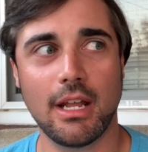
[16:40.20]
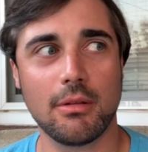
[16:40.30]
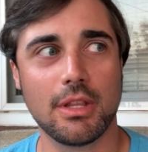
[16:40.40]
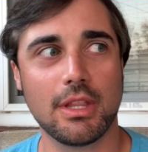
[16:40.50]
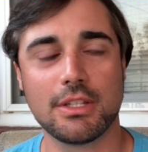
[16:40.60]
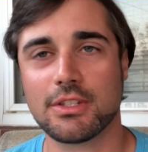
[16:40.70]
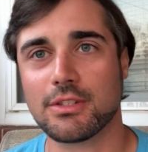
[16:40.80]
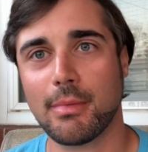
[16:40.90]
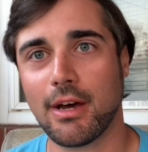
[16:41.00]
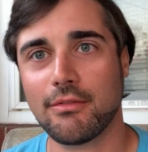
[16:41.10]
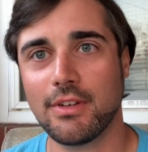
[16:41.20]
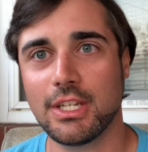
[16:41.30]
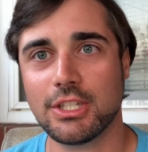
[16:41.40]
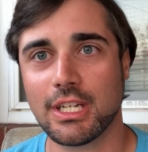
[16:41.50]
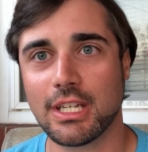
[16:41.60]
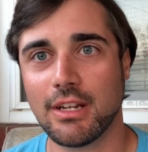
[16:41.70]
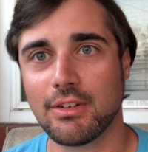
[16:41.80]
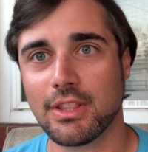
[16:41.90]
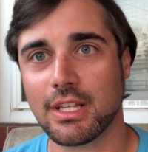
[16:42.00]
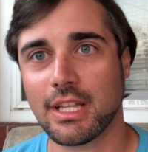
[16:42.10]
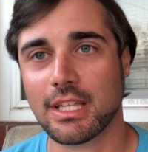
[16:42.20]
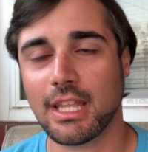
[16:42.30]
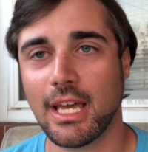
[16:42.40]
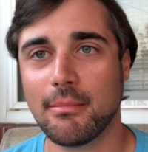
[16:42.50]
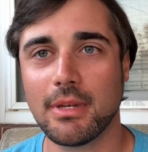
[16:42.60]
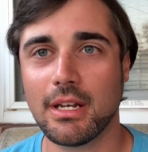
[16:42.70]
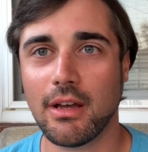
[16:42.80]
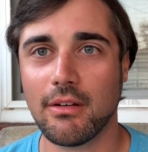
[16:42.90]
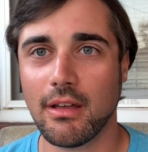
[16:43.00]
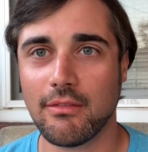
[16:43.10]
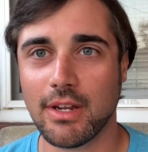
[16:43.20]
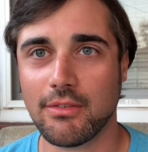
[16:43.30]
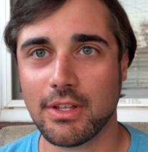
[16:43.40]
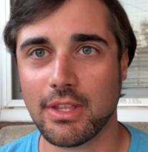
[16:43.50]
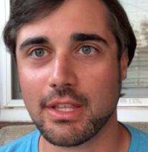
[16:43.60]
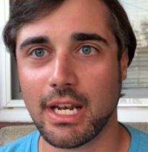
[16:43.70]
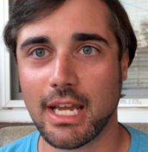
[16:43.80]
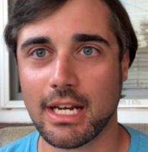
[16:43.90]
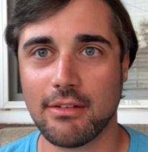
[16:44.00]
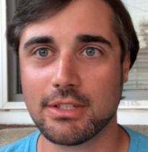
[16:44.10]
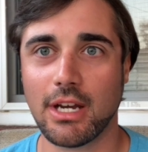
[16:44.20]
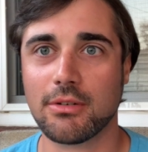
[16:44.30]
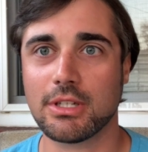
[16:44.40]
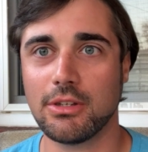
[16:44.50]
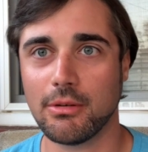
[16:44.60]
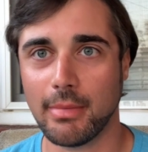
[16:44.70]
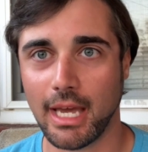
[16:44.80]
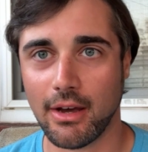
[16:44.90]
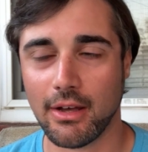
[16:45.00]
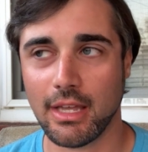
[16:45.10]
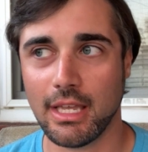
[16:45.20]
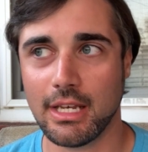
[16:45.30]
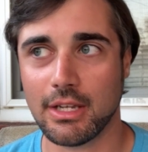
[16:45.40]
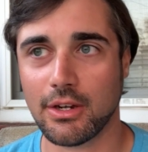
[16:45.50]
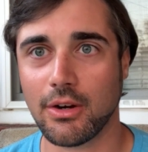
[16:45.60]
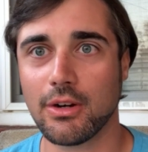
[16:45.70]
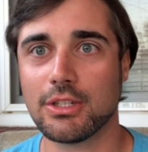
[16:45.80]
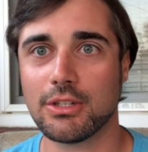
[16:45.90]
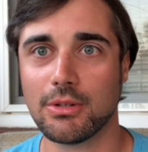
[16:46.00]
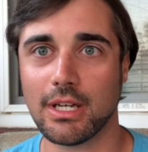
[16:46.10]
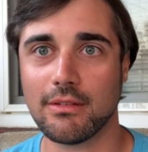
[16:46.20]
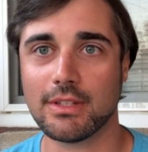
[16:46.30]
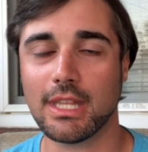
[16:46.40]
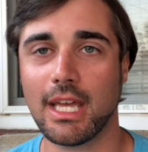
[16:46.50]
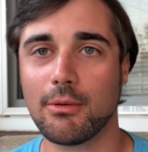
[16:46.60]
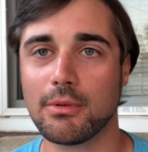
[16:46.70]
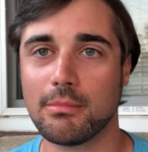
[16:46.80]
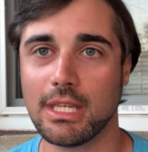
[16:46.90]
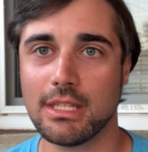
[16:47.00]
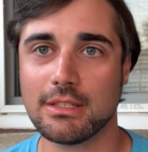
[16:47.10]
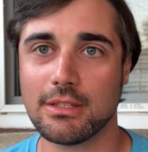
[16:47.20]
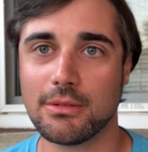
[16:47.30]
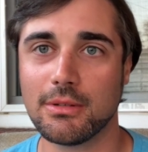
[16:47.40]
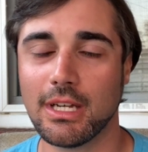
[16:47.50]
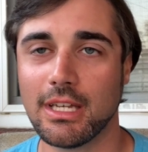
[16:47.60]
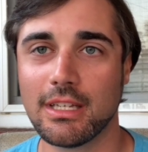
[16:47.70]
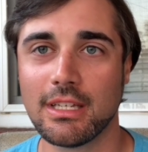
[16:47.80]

know that this is about fishing and everything like that, but of everything that I could ever talk to you about and encourage you of, and that would be to